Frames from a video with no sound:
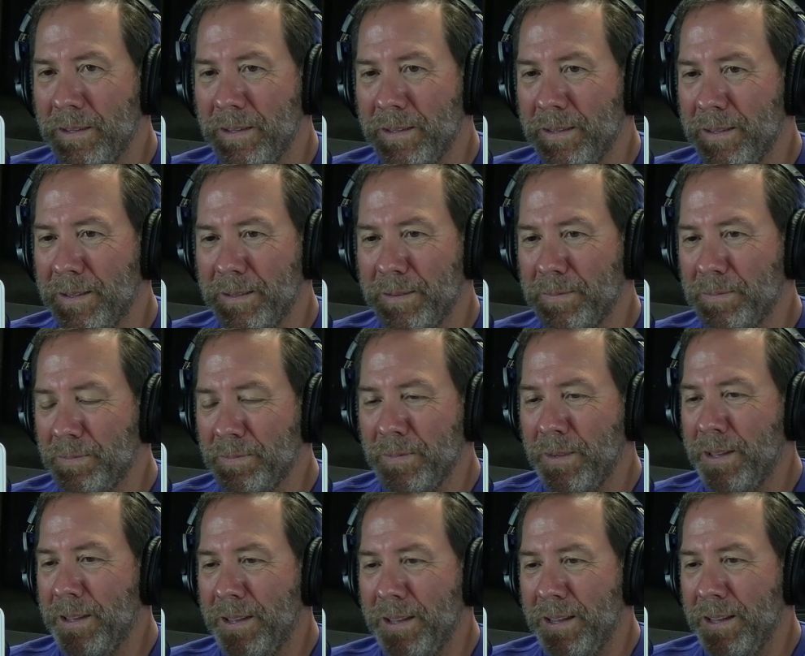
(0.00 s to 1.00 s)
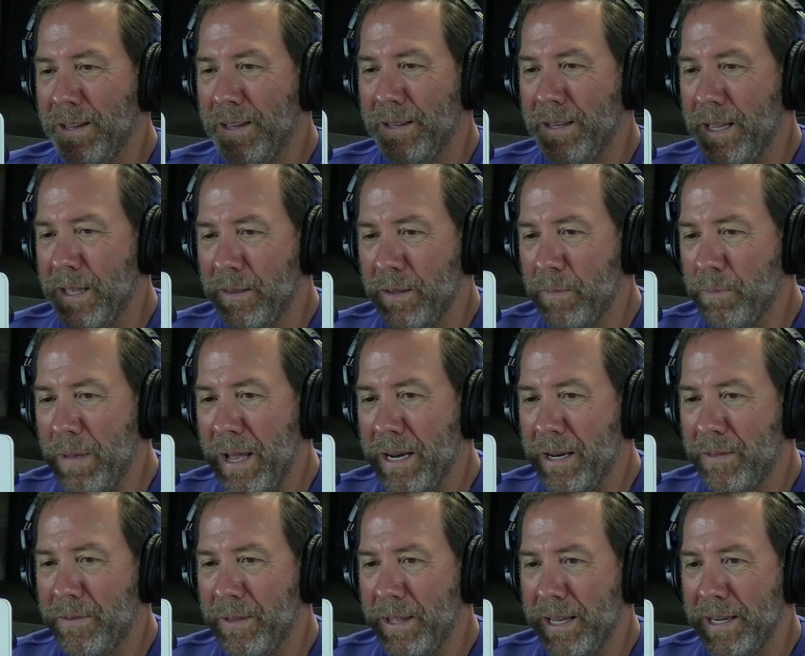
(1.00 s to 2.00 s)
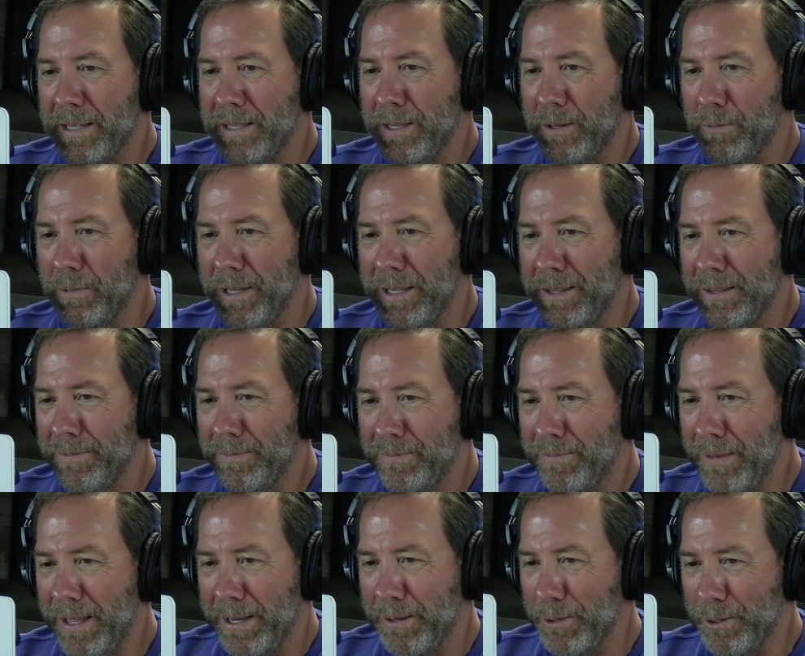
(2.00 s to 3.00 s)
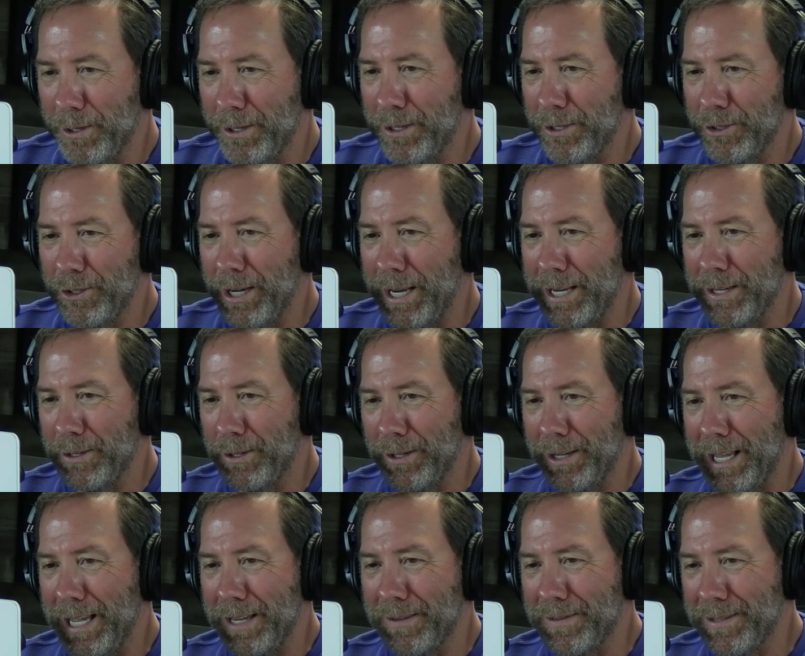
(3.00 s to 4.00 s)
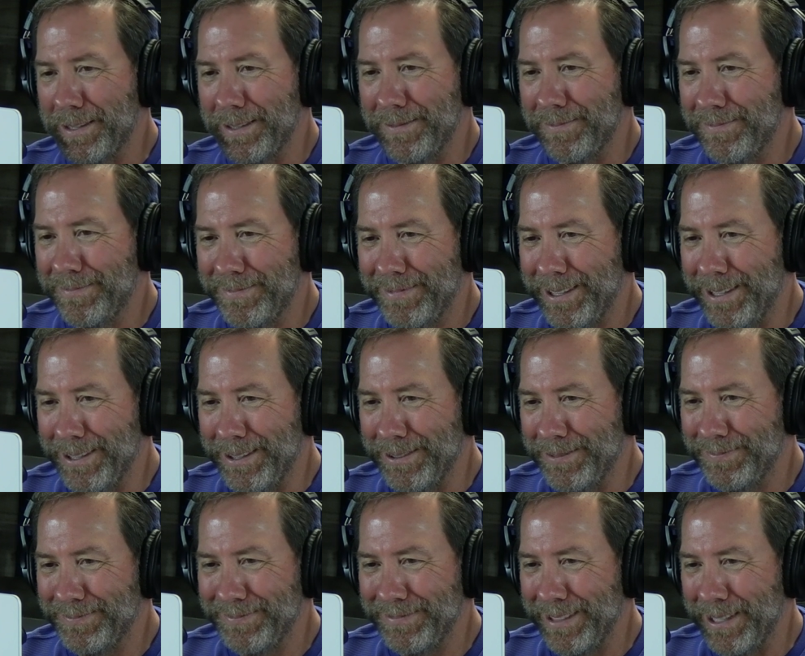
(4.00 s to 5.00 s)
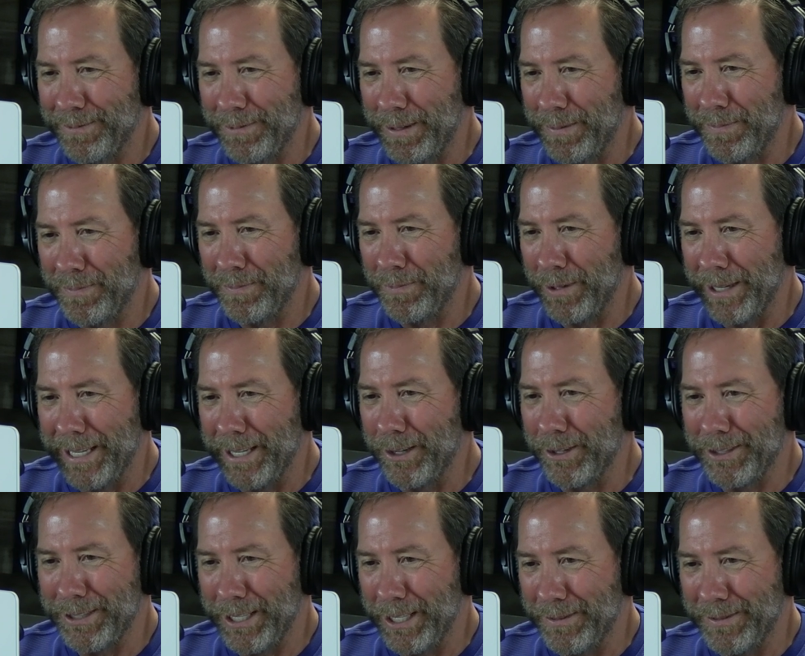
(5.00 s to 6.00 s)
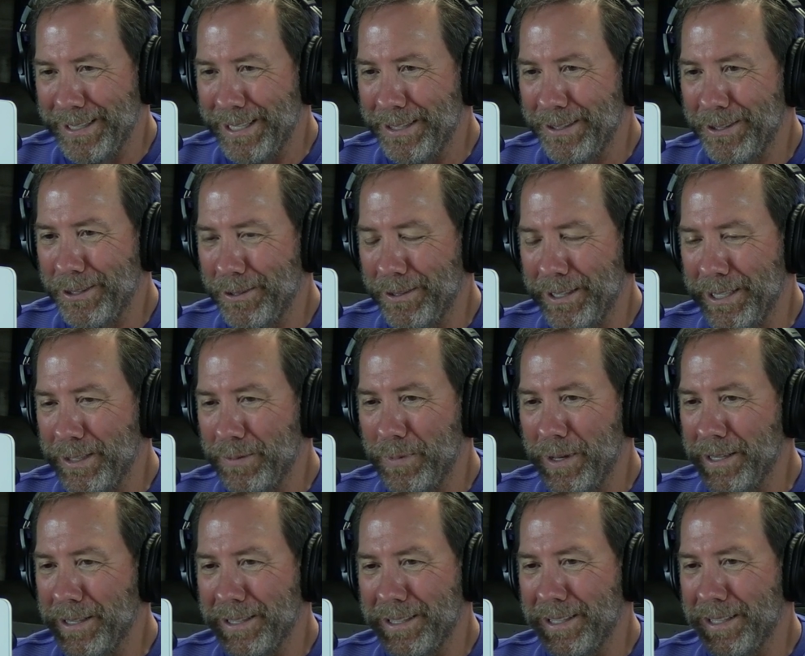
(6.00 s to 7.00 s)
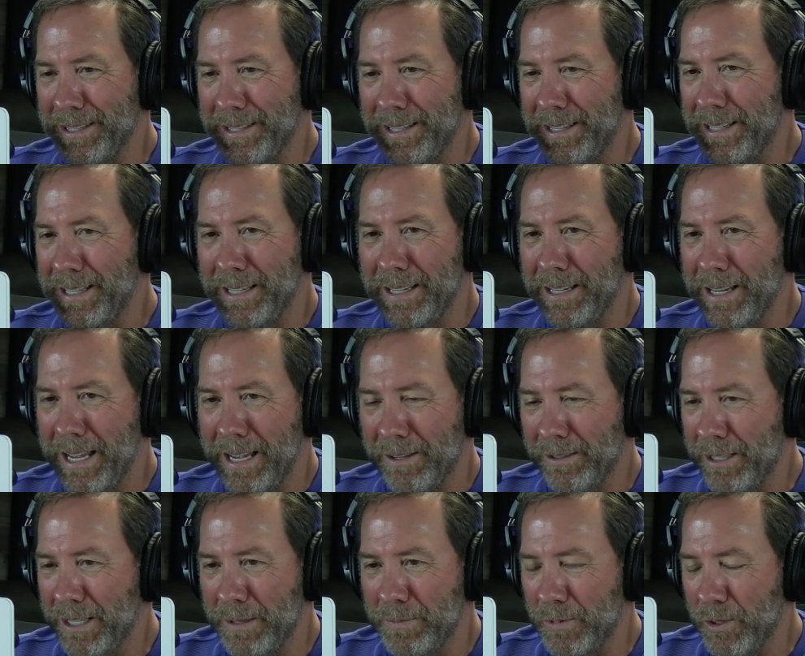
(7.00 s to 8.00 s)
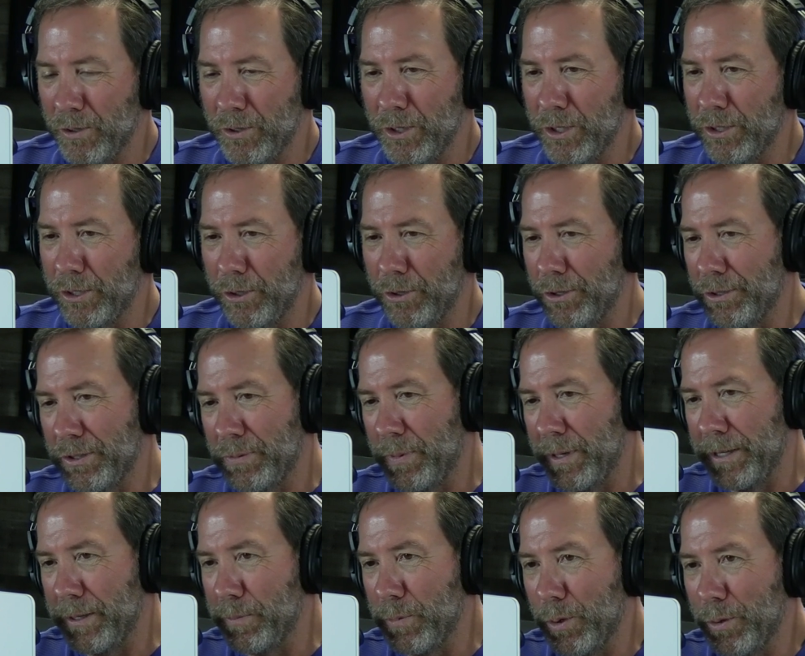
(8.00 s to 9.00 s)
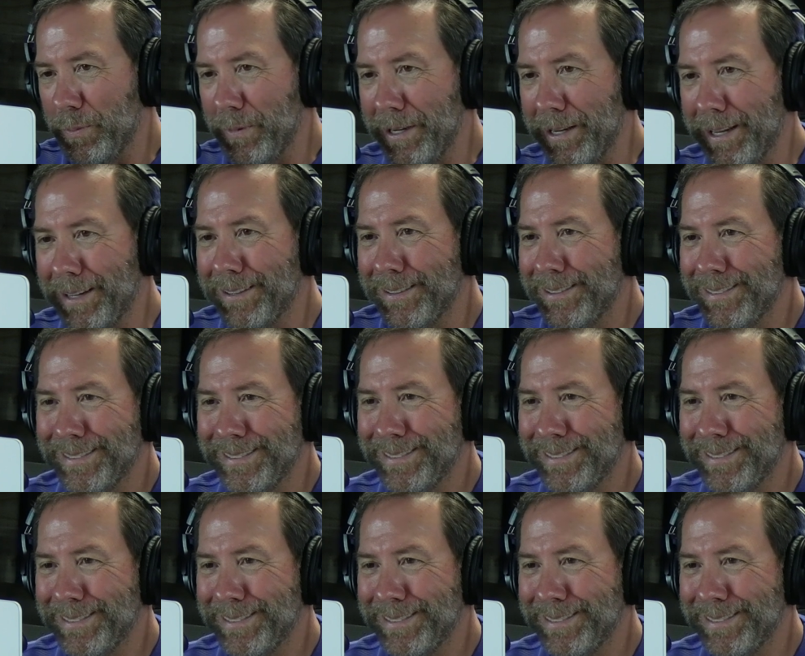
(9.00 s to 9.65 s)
The amount of things that we think are going to change our lives, that we get ourselves into in these businesses, and then the outcomes are you're just spending more money.